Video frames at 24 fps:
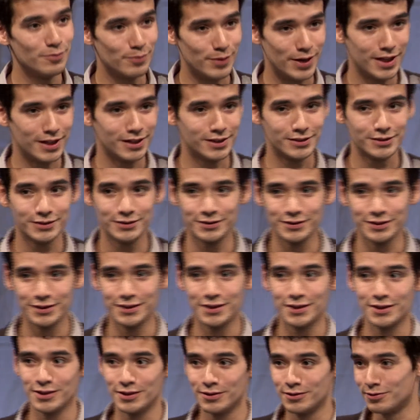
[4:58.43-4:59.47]
man
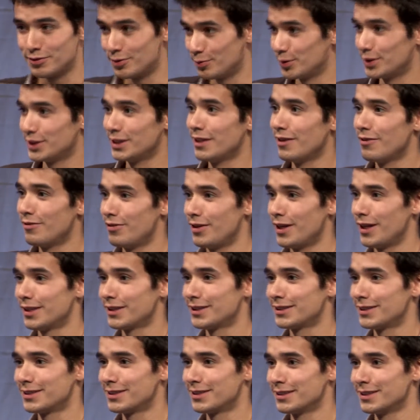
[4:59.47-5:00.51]
from
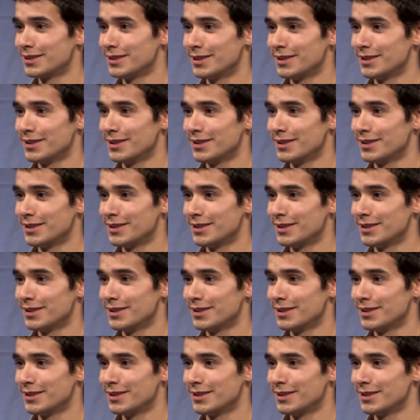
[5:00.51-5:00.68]
CFS,